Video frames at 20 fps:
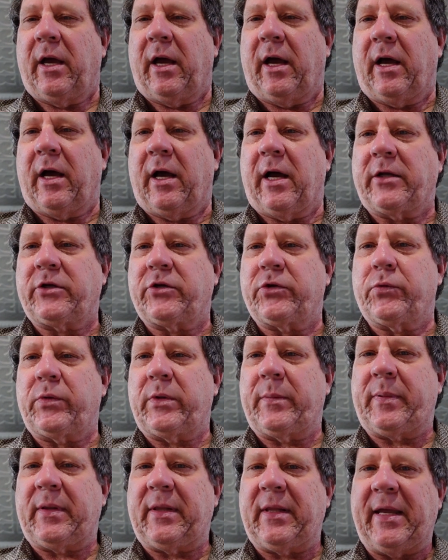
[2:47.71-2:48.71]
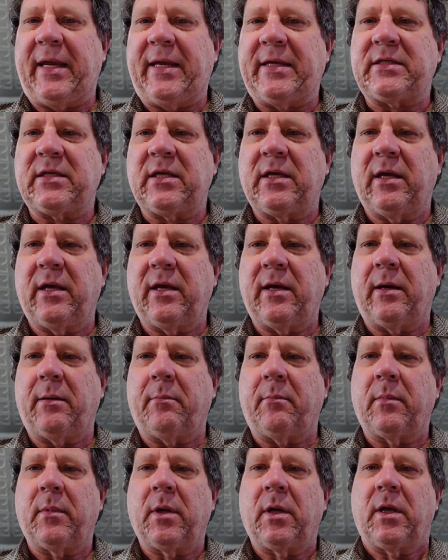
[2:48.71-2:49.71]
to replace
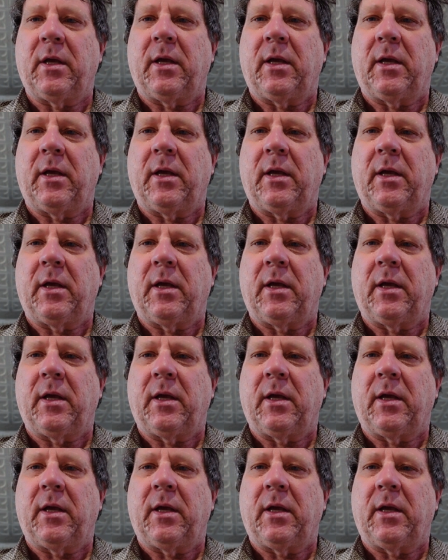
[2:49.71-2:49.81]
him